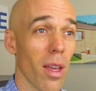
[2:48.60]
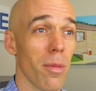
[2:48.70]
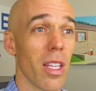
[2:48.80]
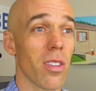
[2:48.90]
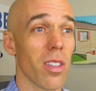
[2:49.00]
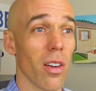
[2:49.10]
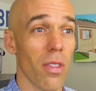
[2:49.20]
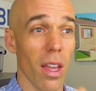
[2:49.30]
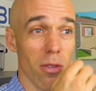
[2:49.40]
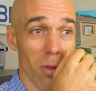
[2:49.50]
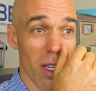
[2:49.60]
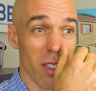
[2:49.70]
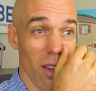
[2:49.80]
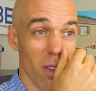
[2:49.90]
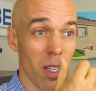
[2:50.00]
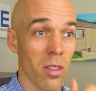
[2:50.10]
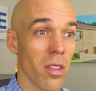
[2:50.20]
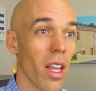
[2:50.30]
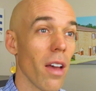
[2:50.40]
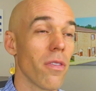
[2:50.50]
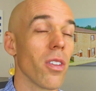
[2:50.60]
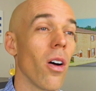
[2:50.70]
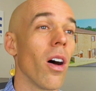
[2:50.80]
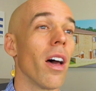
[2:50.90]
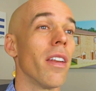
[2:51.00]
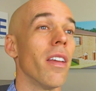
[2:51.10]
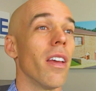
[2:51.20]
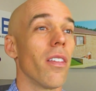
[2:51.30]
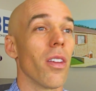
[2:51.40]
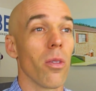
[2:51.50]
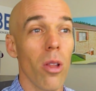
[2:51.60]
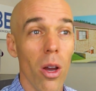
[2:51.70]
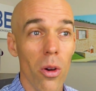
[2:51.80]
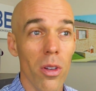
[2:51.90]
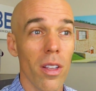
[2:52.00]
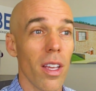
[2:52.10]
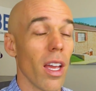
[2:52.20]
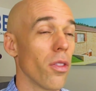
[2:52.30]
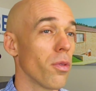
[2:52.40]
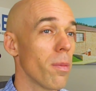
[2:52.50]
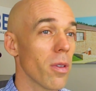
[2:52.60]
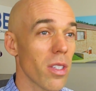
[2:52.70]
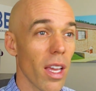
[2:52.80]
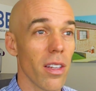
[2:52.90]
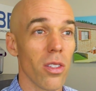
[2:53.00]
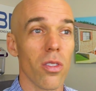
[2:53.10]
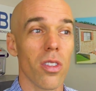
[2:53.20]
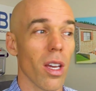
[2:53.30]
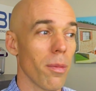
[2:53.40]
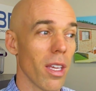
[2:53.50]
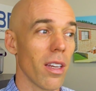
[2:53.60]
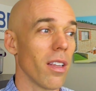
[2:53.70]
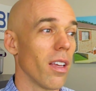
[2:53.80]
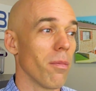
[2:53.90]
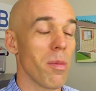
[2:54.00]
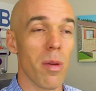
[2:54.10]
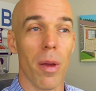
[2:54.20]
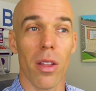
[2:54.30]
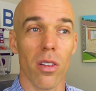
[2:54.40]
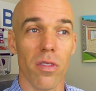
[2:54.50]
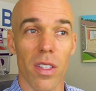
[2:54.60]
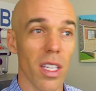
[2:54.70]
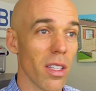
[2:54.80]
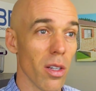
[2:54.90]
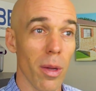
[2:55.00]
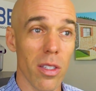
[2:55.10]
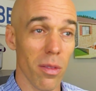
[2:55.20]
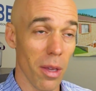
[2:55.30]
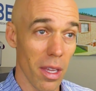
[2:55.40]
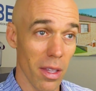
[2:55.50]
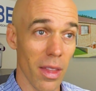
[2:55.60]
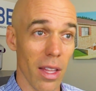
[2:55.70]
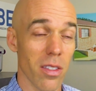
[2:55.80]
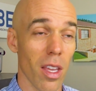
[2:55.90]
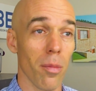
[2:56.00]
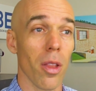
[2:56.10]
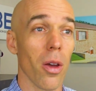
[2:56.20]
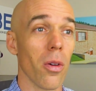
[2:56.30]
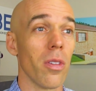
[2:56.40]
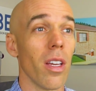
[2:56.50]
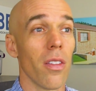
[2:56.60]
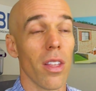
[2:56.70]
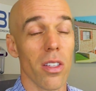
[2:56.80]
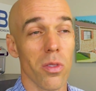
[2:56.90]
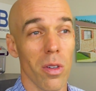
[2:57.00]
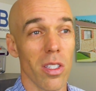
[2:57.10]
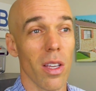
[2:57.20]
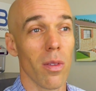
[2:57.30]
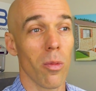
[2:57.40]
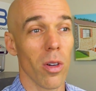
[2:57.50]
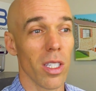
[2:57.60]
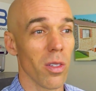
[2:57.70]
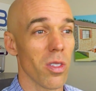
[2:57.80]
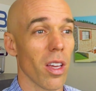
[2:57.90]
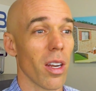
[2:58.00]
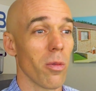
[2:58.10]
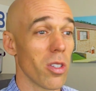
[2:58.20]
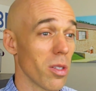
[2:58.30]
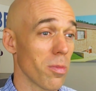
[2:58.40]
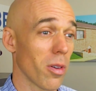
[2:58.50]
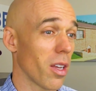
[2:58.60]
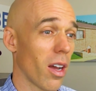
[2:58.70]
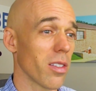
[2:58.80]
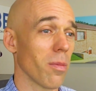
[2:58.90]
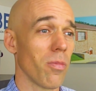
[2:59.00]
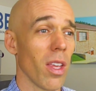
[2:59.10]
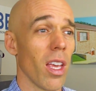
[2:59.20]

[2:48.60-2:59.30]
that means, you know, if they have 27 years left on their loan at 3%, you just come in, maybe you pay a little fee, and you're basically in that same loan that has 27 more years on it, which is pretty awesome.